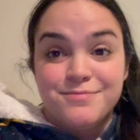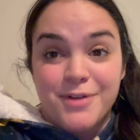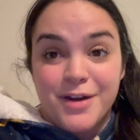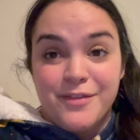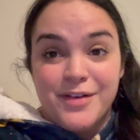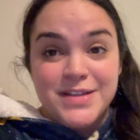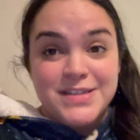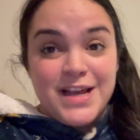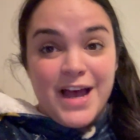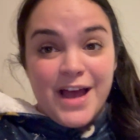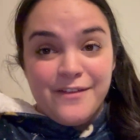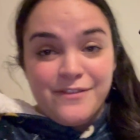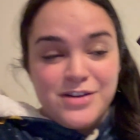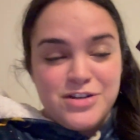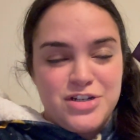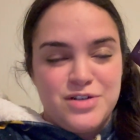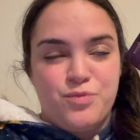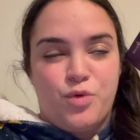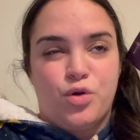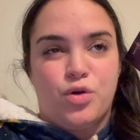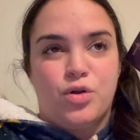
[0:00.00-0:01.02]
Friends, I
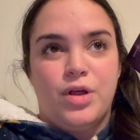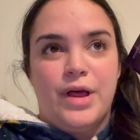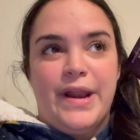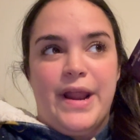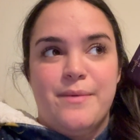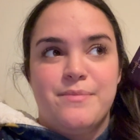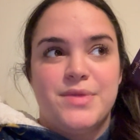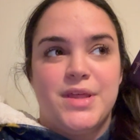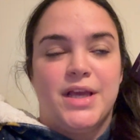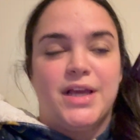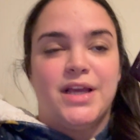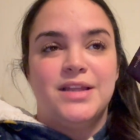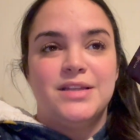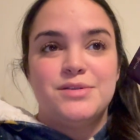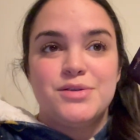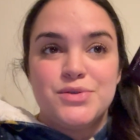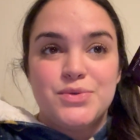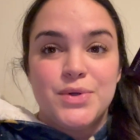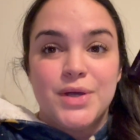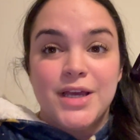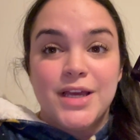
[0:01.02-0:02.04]
finished Immortal and I'm thinking it's
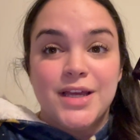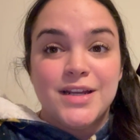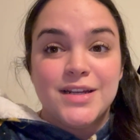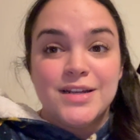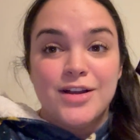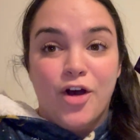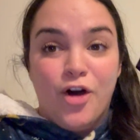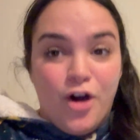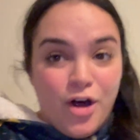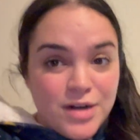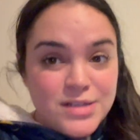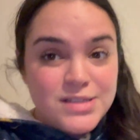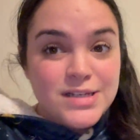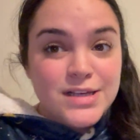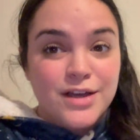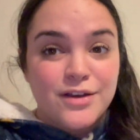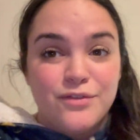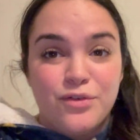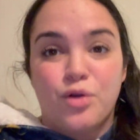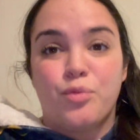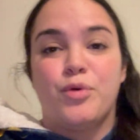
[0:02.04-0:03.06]
between honestly
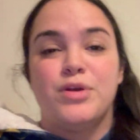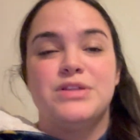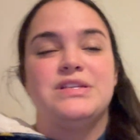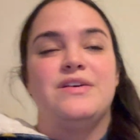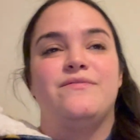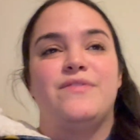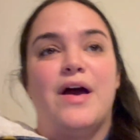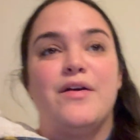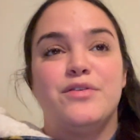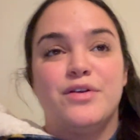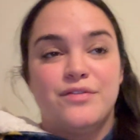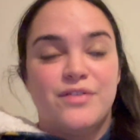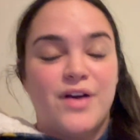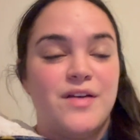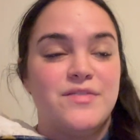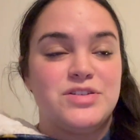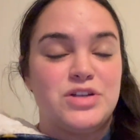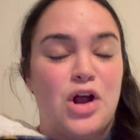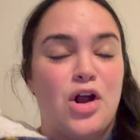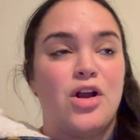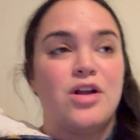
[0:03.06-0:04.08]
like a 4.75 to a
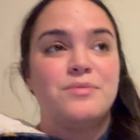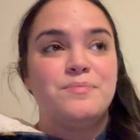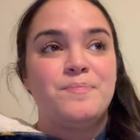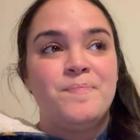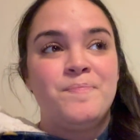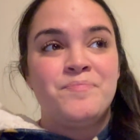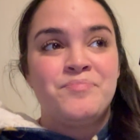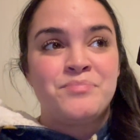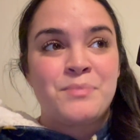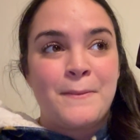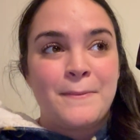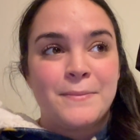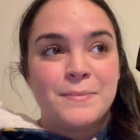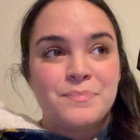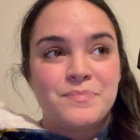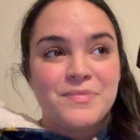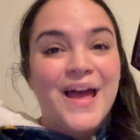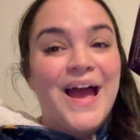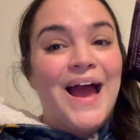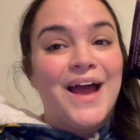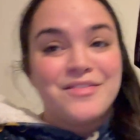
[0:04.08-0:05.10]
5-star.
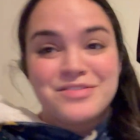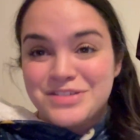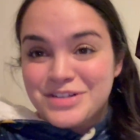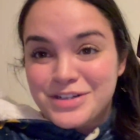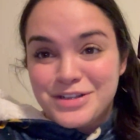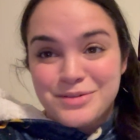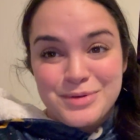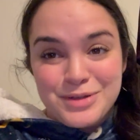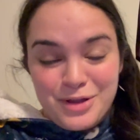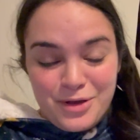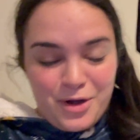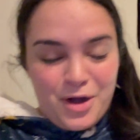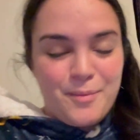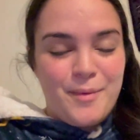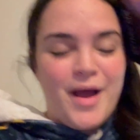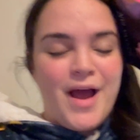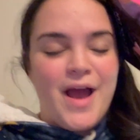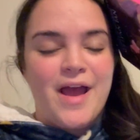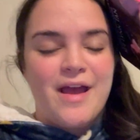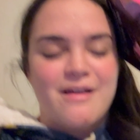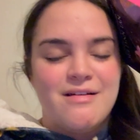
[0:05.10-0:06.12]
I've just done a little bit longer, but
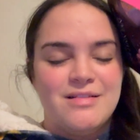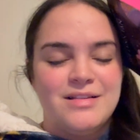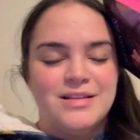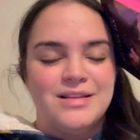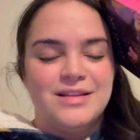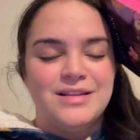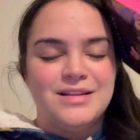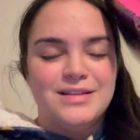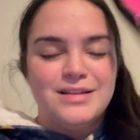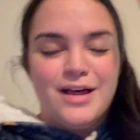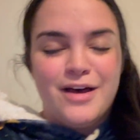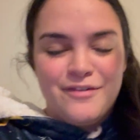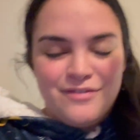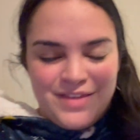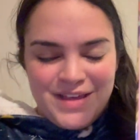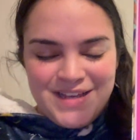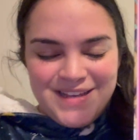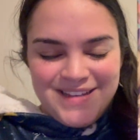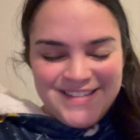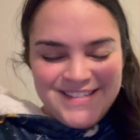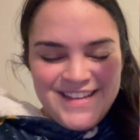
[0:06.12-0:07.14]
I love
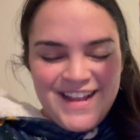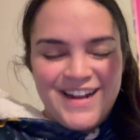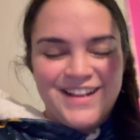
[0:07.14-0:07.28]
this.